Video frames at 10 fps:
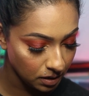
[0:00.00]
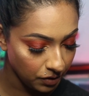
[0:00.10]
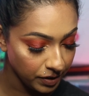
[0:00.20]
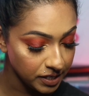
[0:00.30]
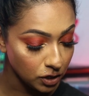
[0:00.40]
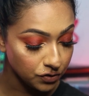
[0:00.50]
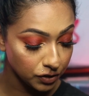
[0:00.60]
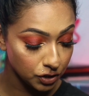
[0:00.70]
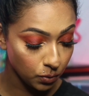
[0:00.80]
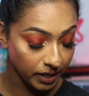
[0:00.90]
retails for
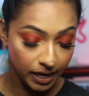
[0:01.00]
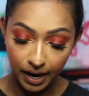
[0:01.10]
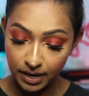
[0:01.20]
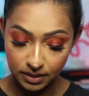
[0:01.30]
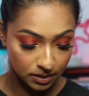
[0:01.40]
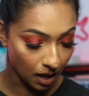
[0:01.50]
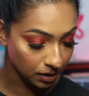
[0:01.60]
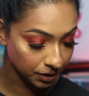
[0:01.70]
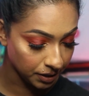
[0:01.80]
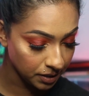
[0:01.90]

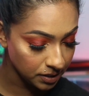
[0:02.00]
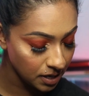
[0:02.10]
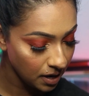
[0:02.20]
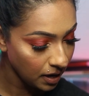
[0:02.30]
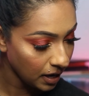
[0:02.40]
$28